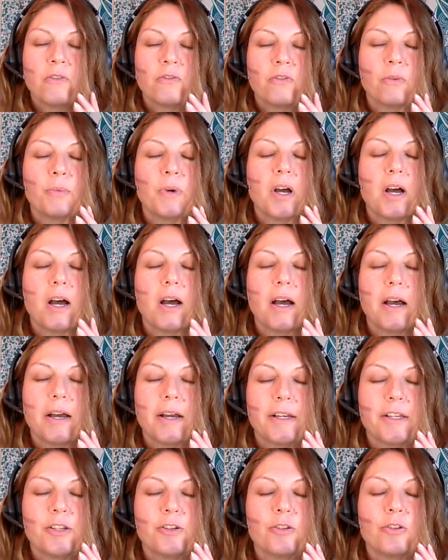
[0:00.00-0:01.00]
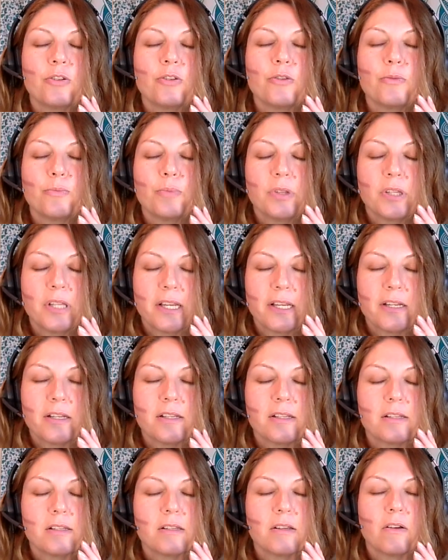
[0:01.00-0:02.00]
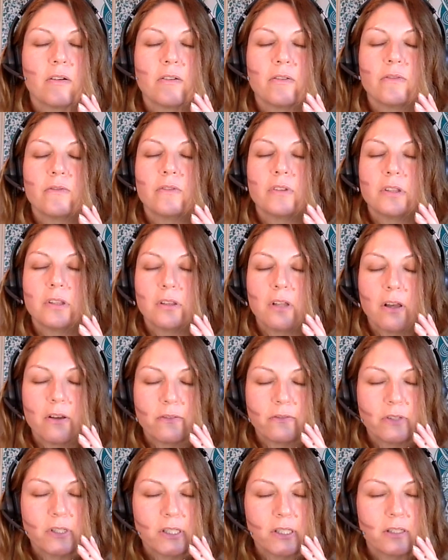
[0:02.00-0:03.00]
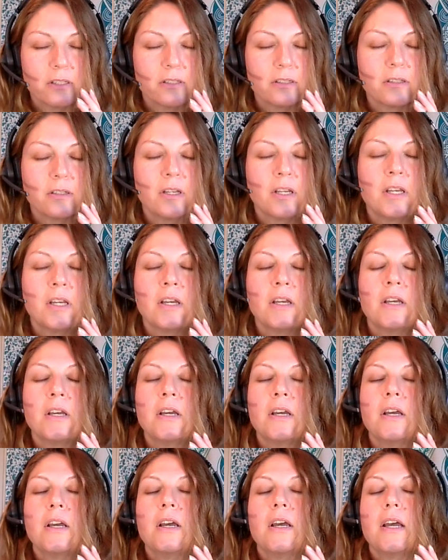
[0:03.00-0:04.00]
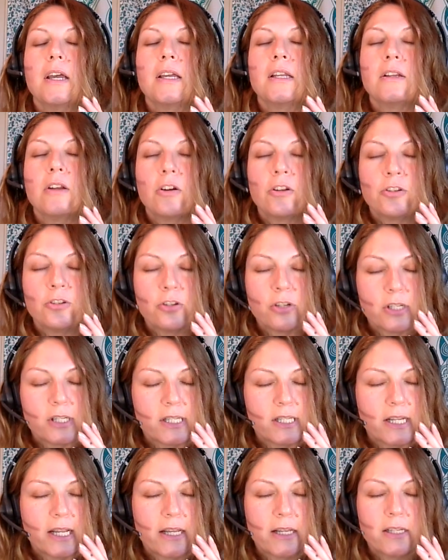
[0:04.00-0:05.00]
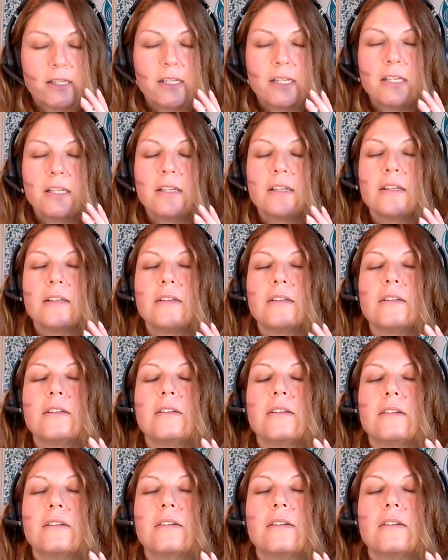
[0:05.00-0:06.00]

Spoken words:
from a higher place of loving and understanding